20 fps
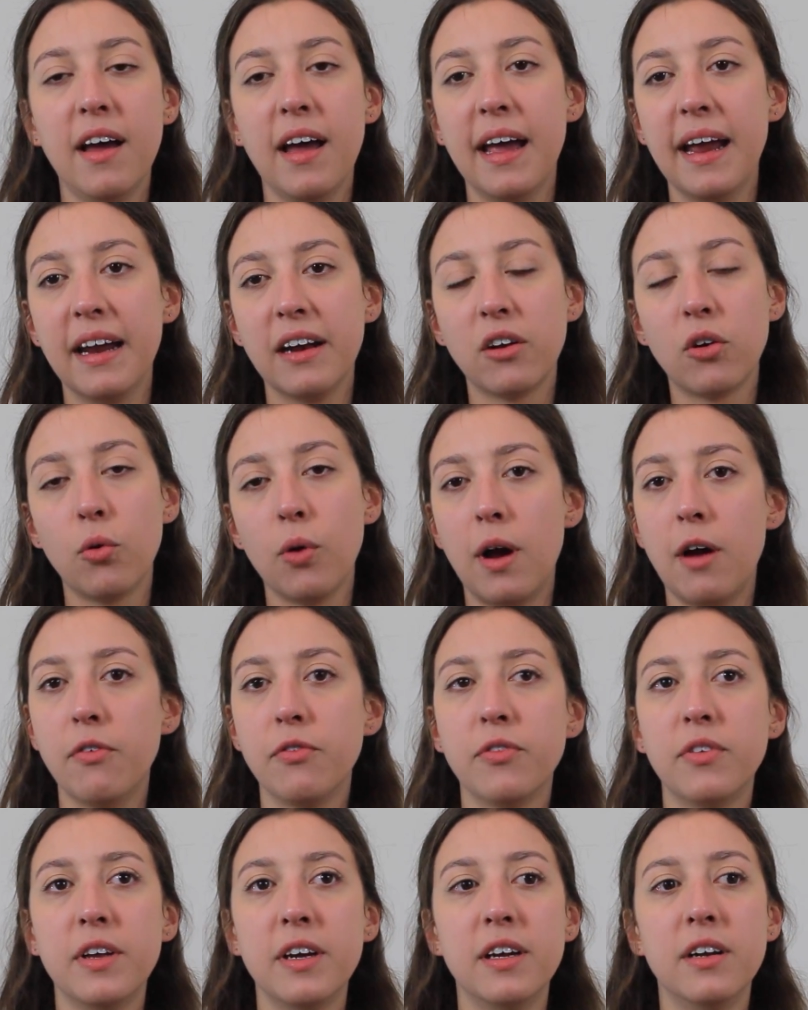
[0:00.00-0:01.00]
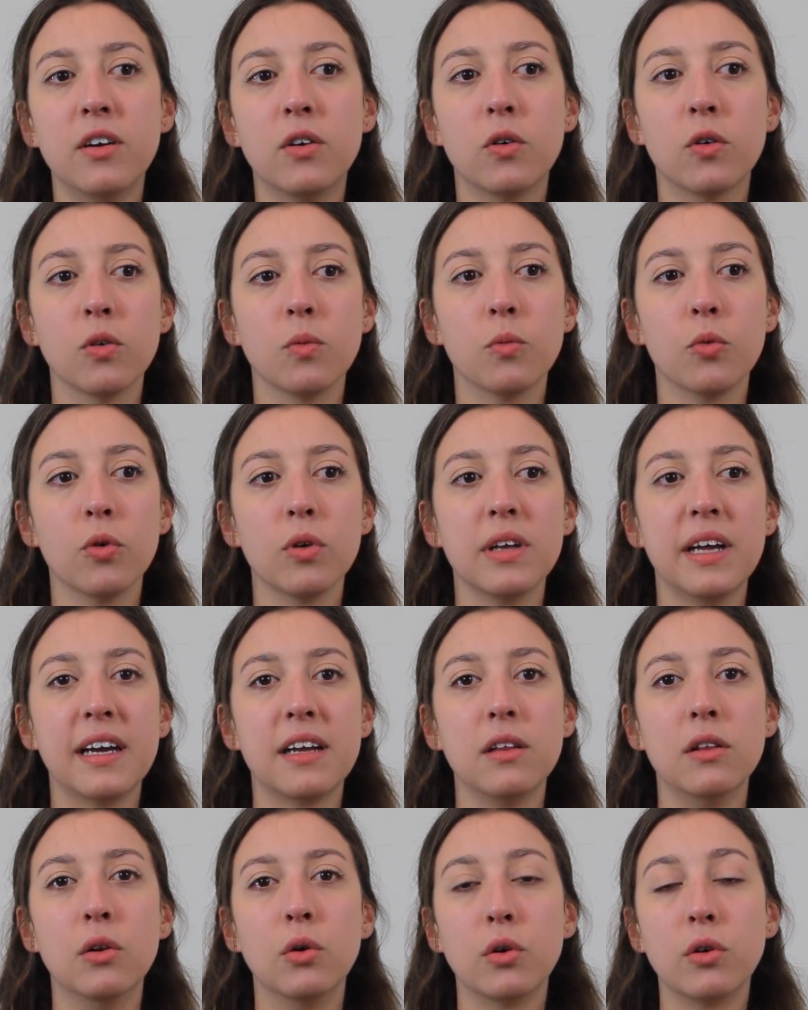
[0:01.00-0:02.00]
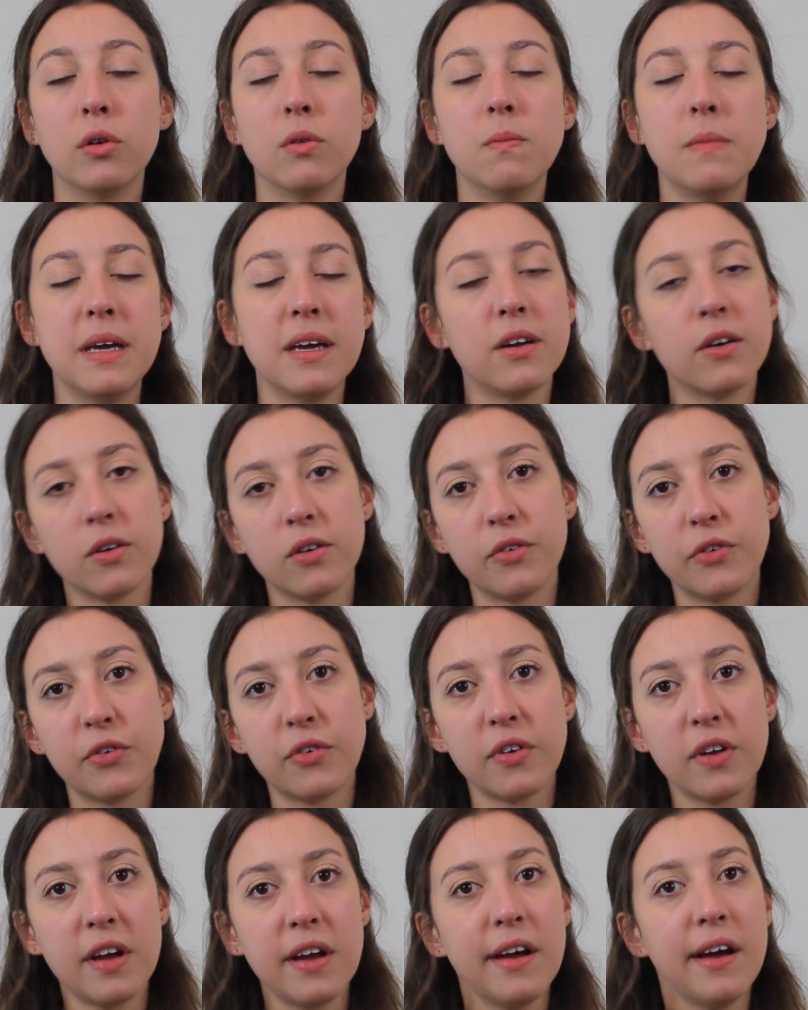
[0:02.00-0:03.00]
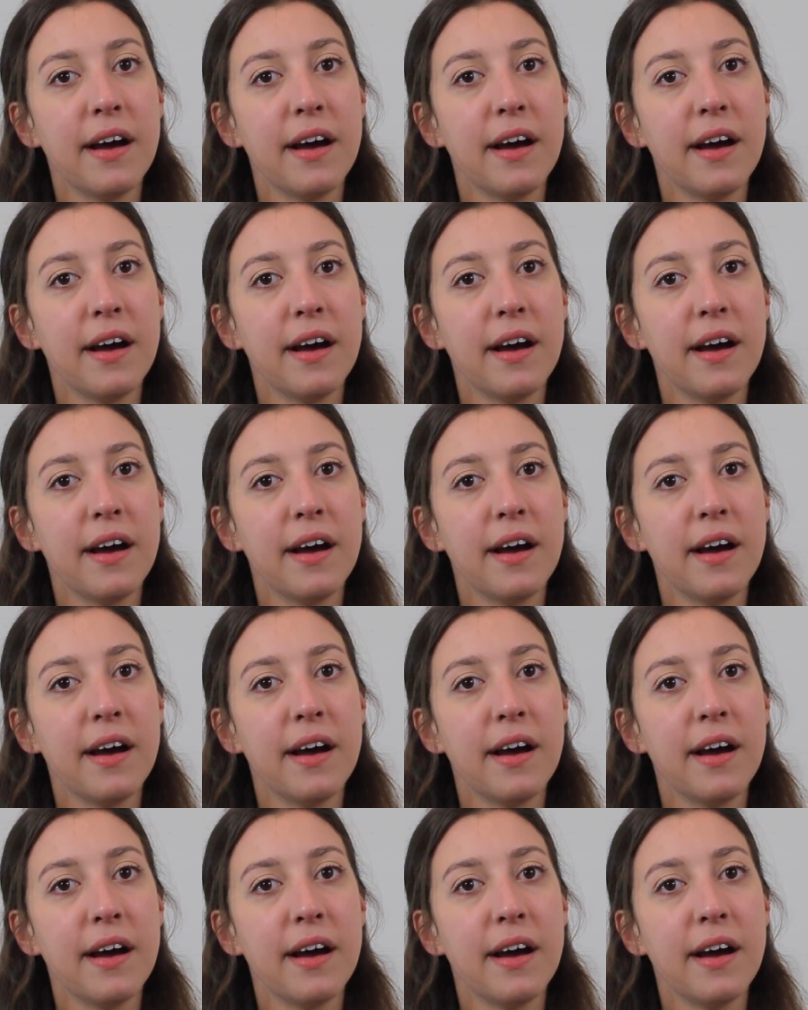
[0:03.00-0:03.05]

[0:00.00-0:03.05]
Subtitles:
handcrafted or more like local makers.